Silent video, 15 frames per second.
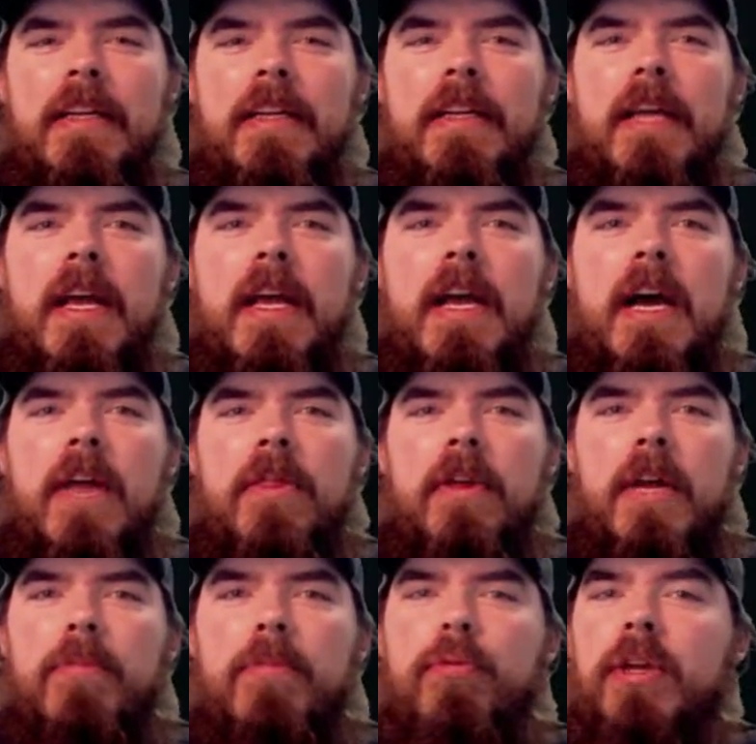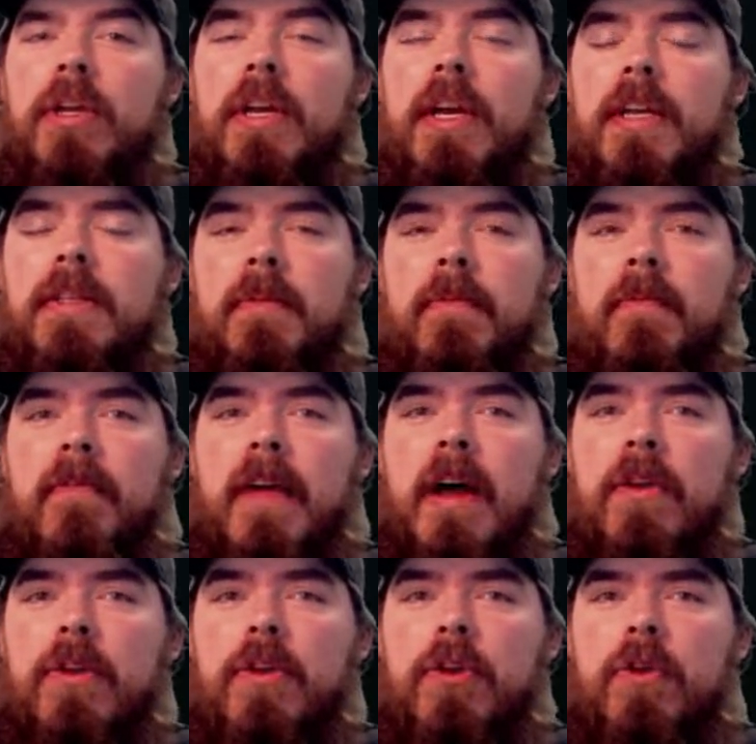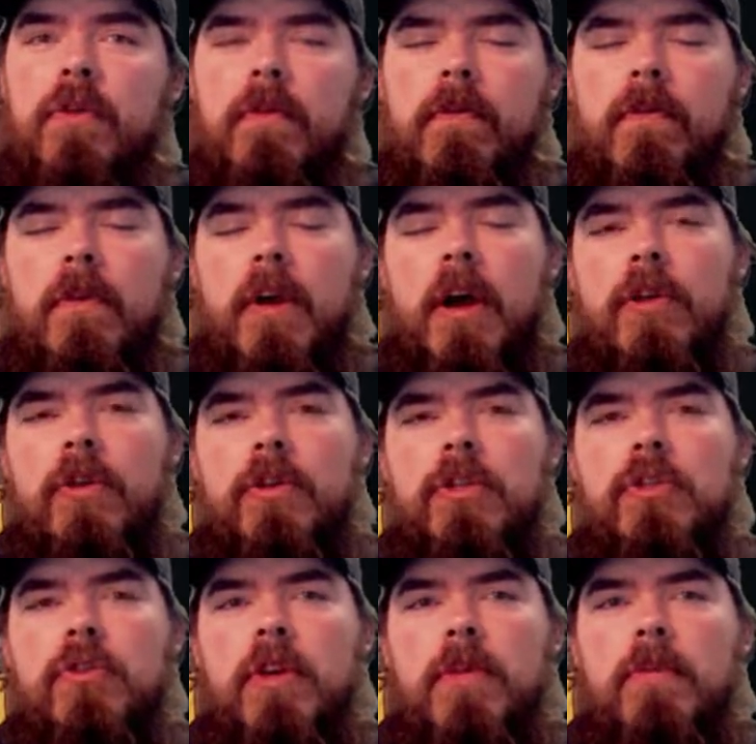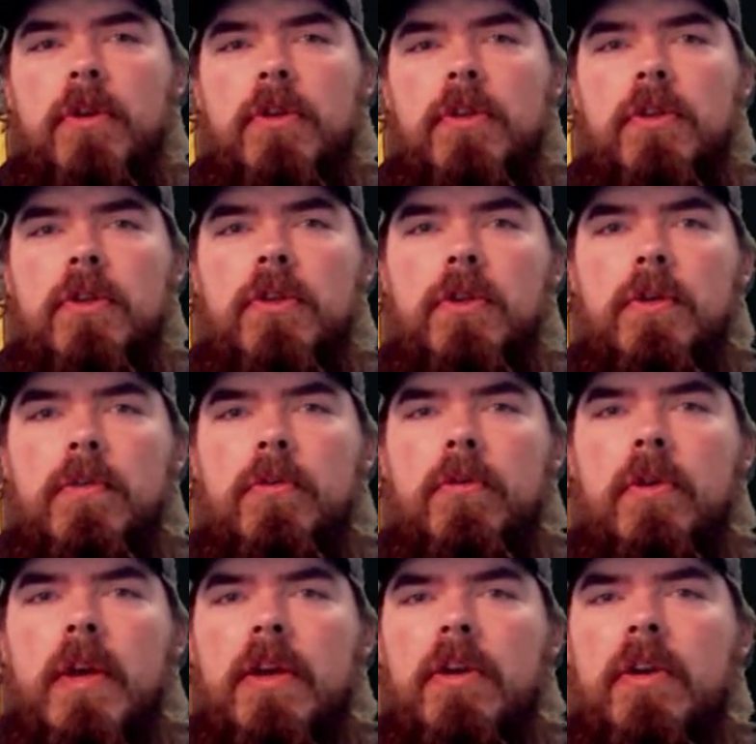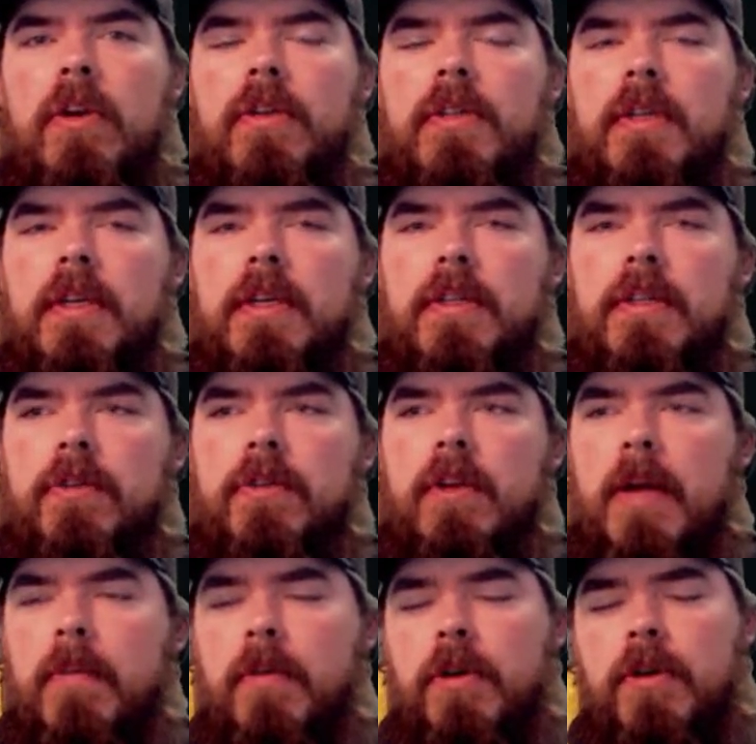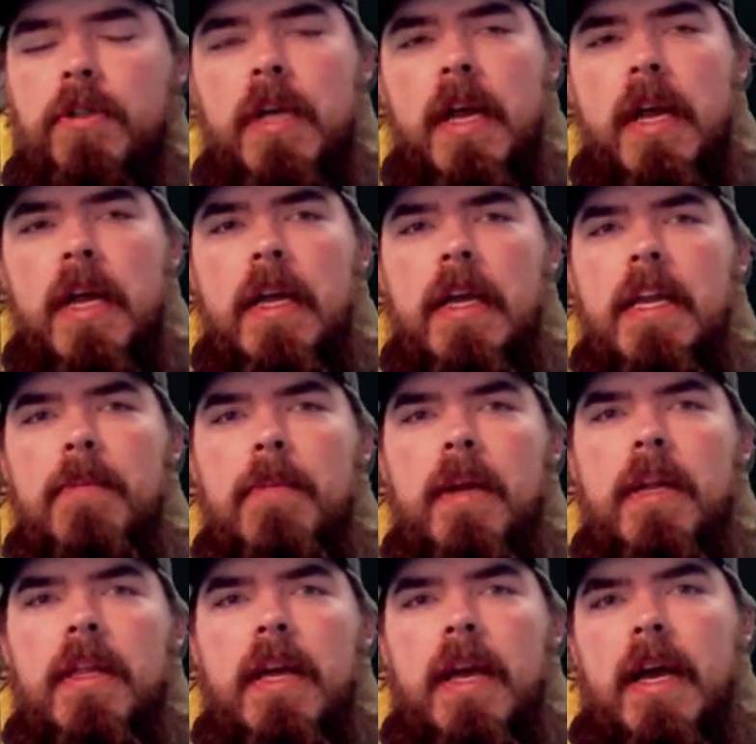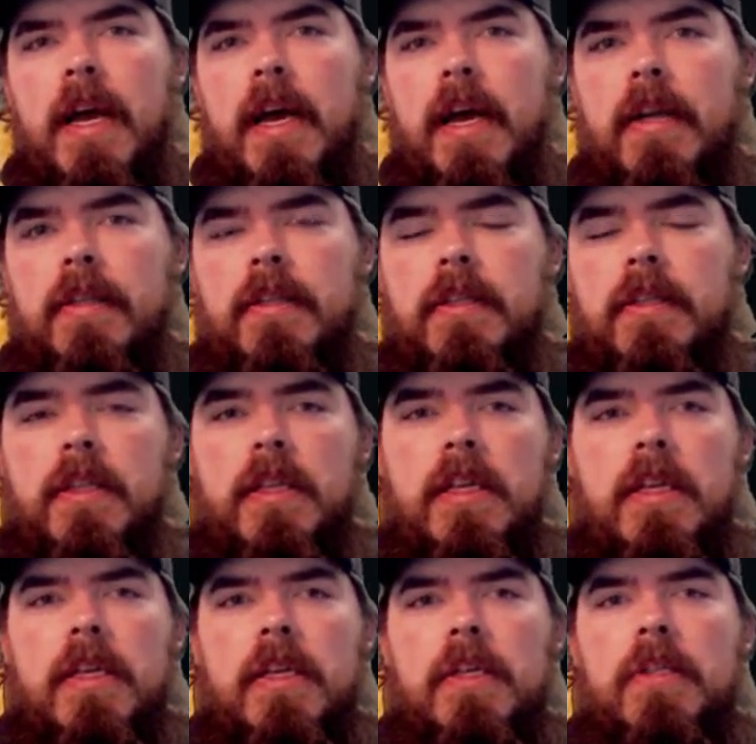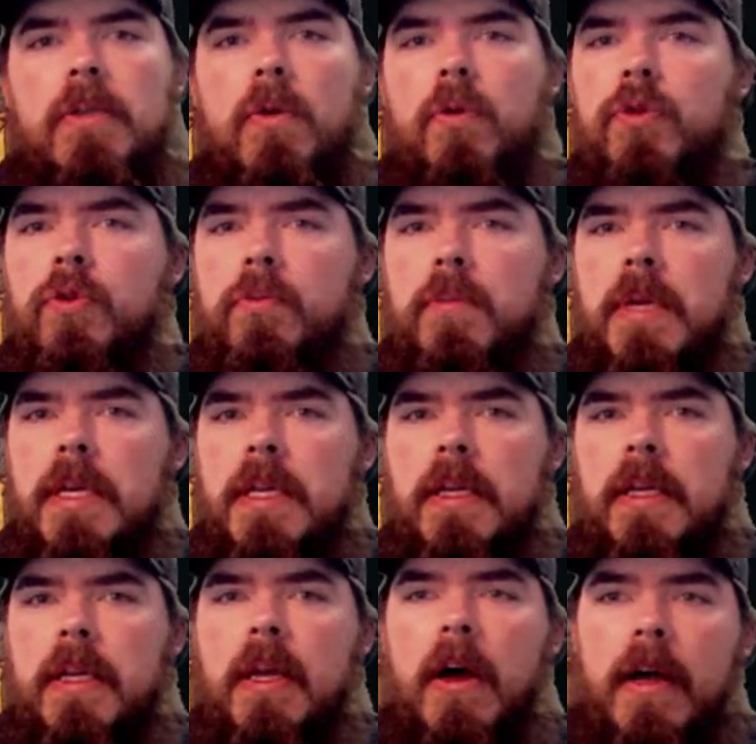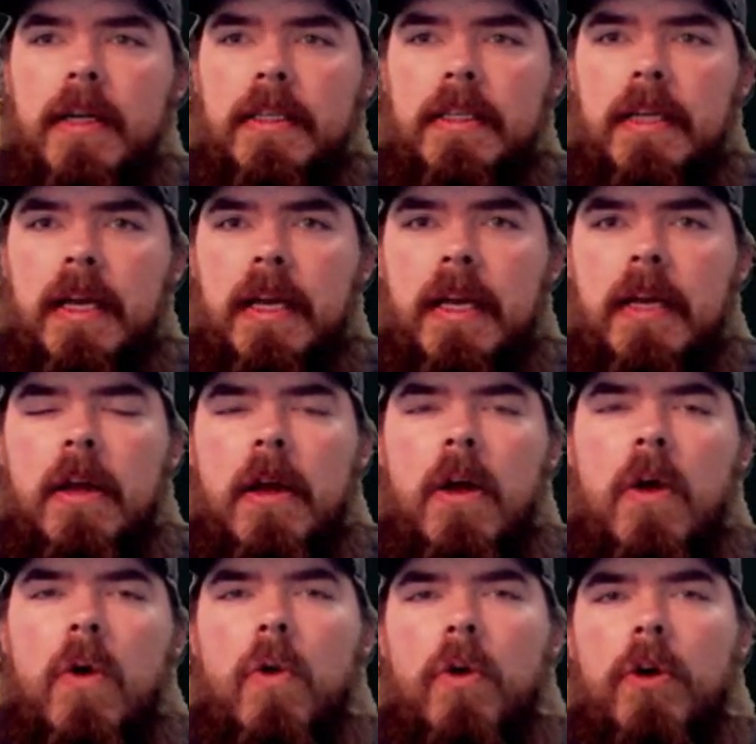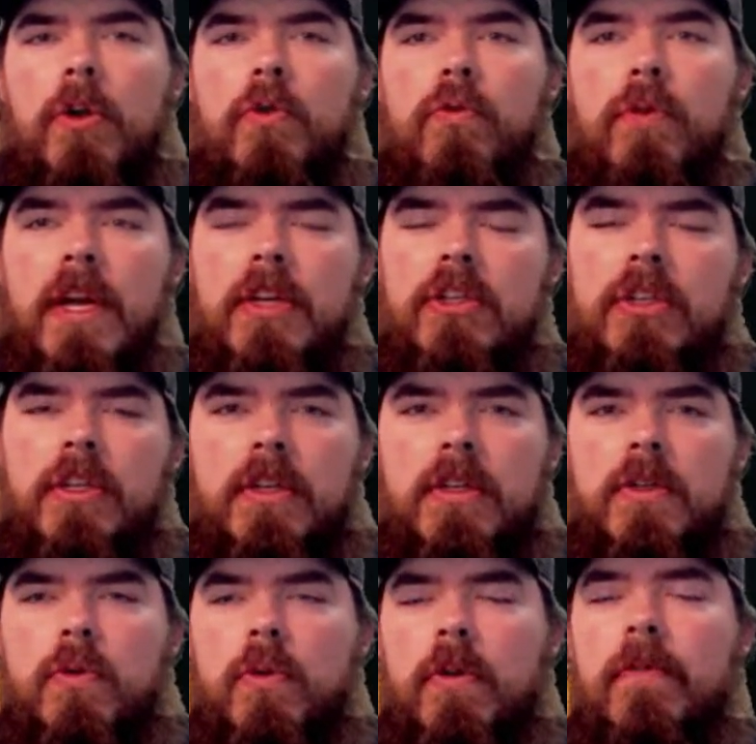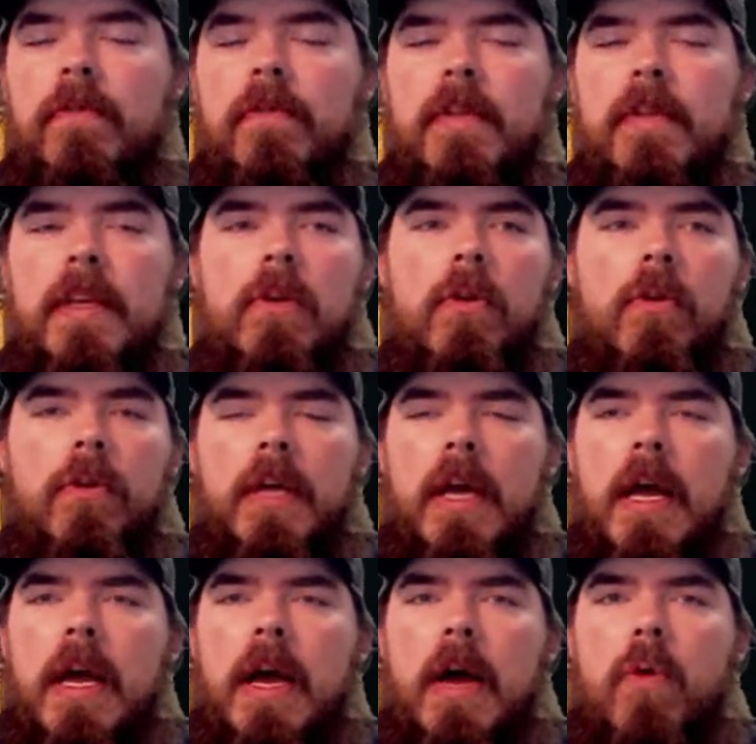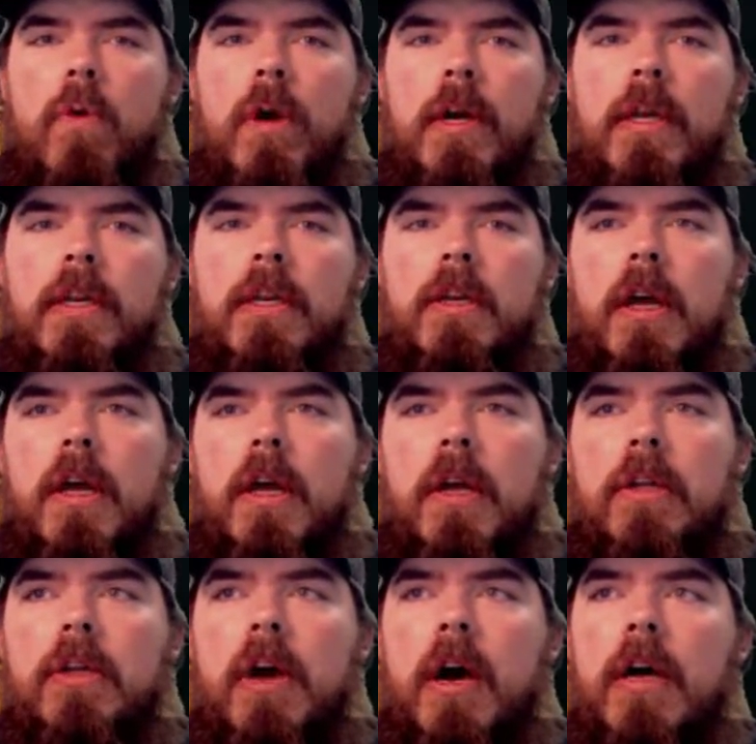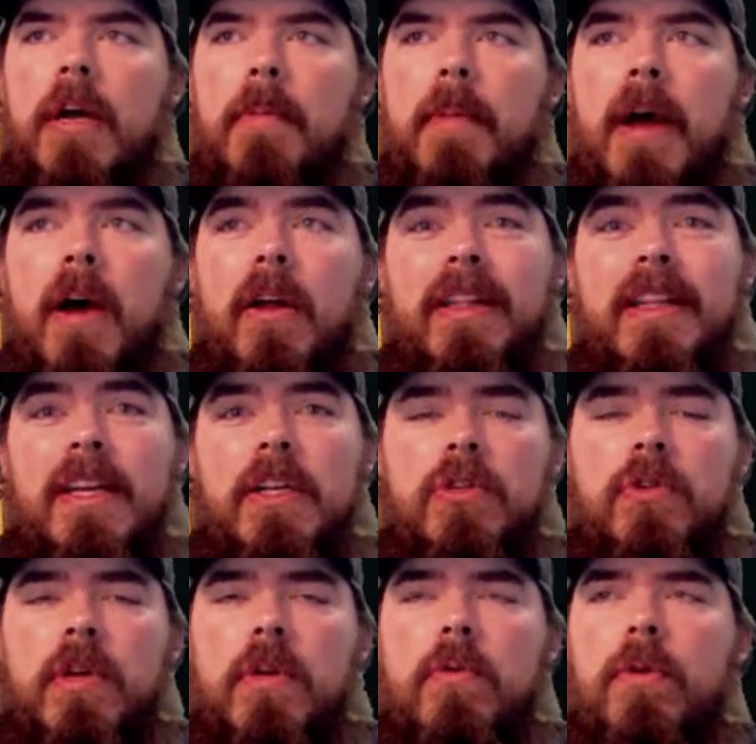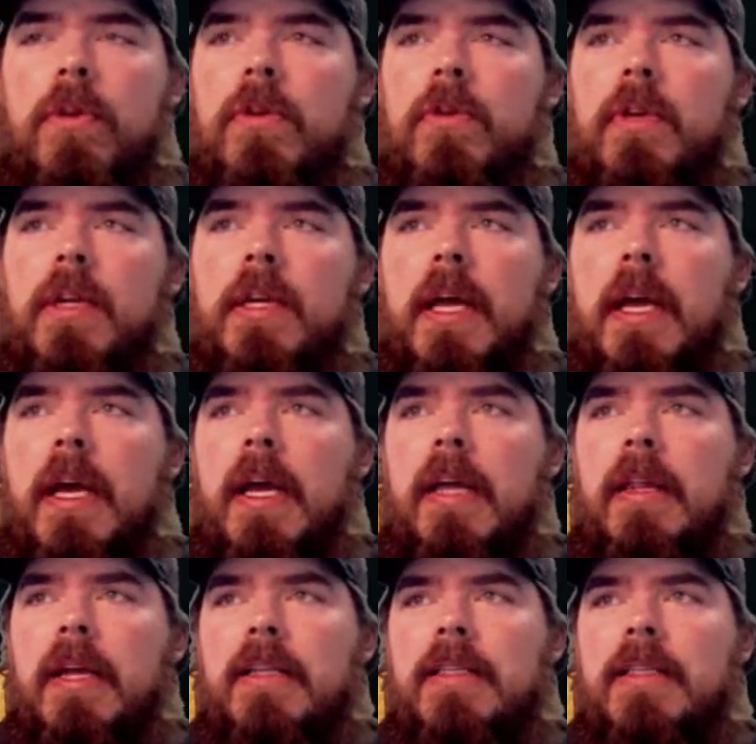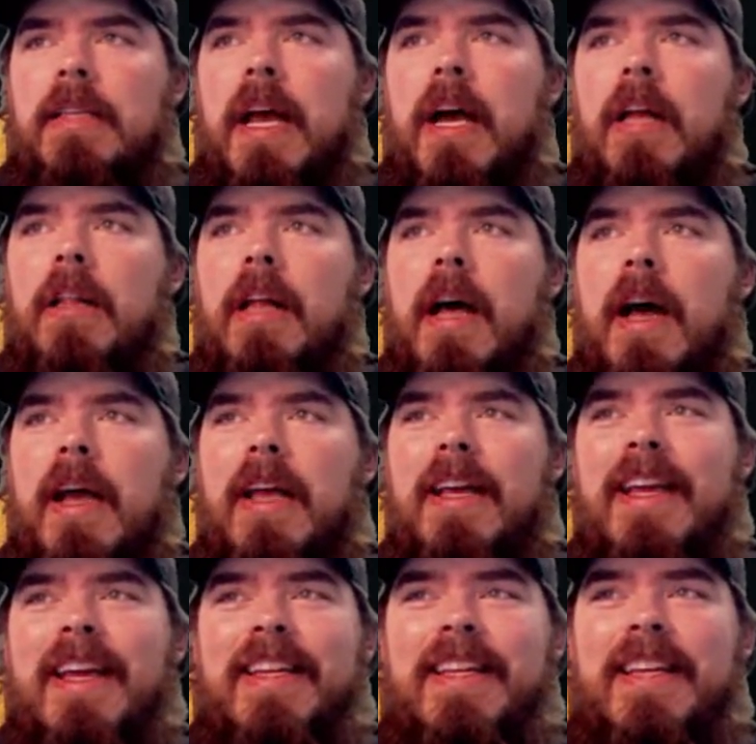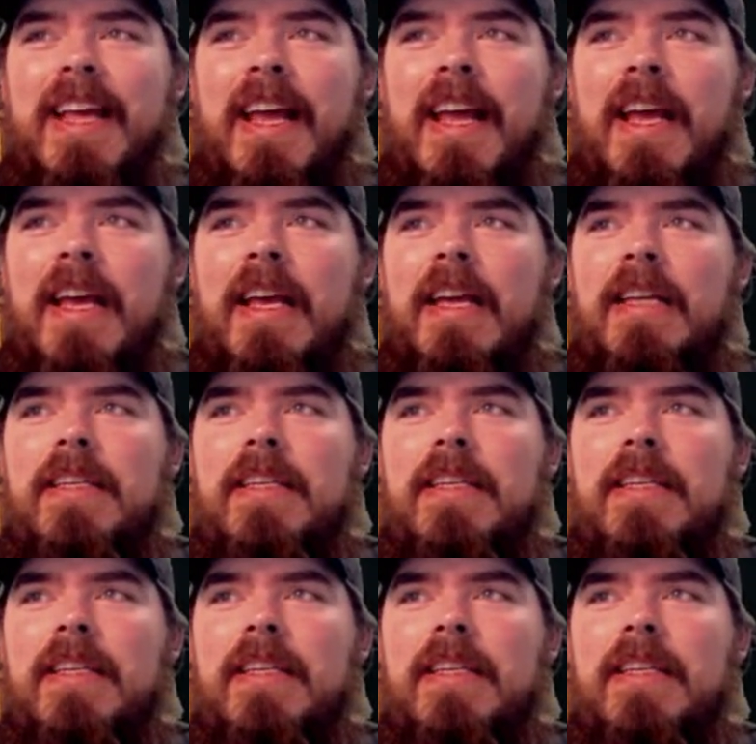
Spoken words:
Today, I thought I'd bring you guys some value for other streamers, YouTube creators, Instagrammers, anybody that has the social media content or creation sort of field. I wanted to talk about Linktree with you today. That's linktr.ee.